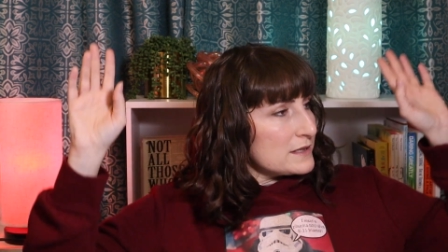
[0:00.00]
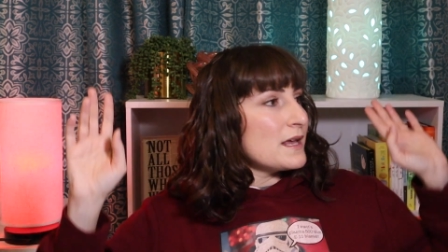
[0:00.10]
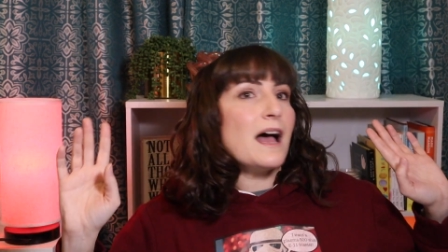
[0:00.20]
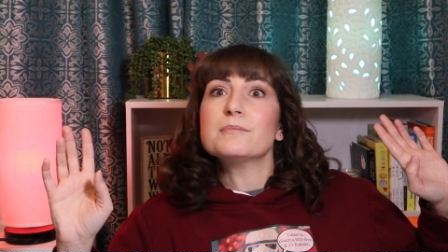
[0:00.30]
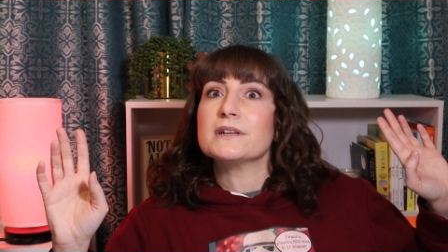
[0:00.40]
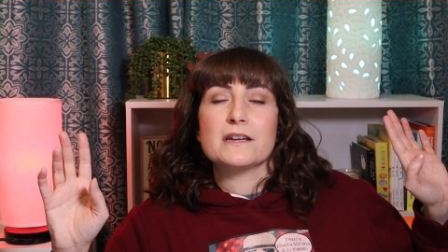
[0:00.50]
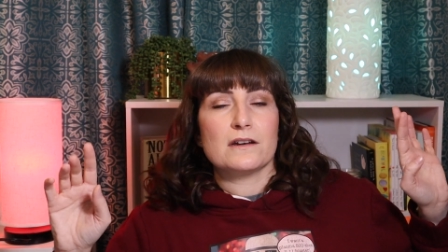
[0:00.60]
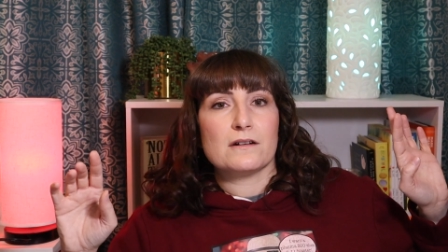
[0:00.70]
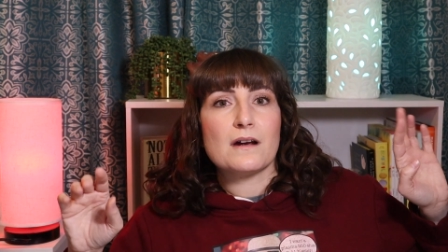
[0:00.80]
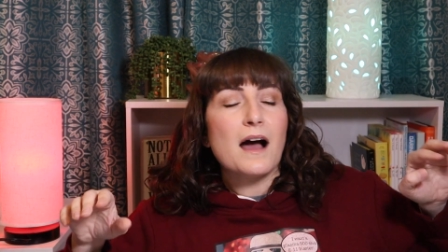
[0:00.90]
is happening
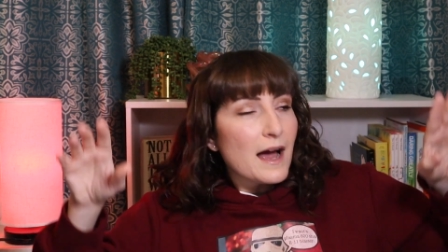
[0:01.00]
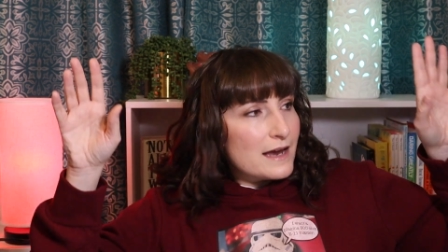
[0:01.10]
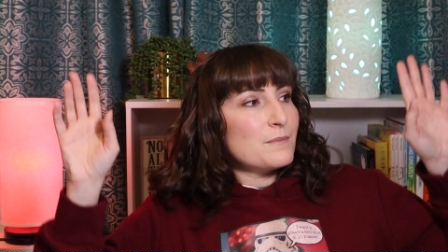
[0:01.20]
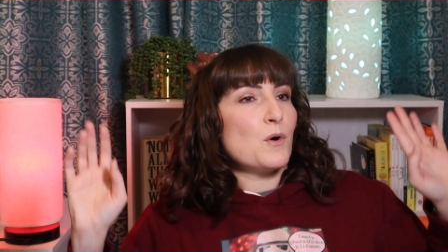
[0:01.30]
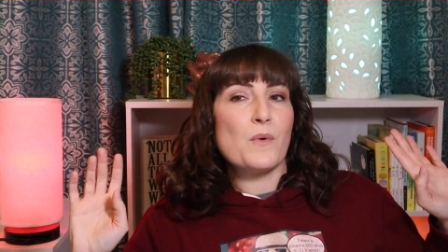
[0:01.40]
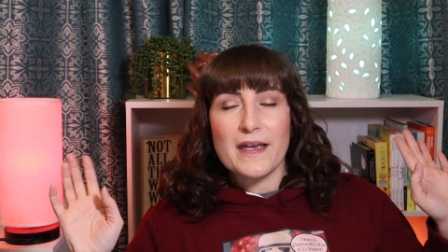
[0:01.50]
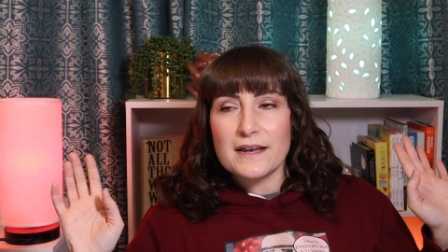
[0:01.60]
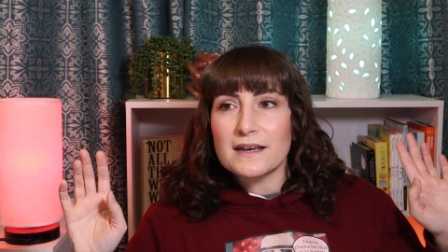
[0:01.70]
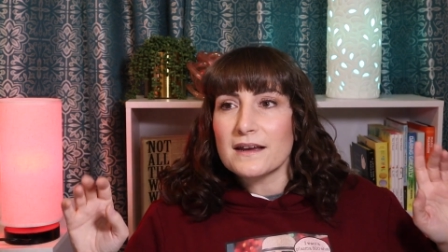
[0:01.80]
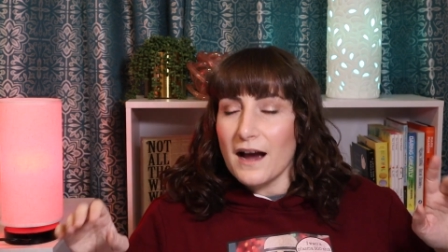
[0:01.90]
here? I am
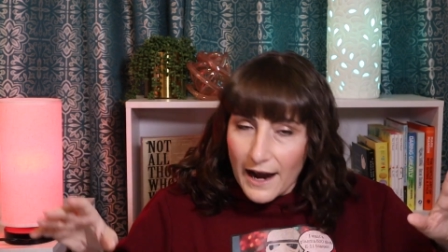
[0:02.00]
awake.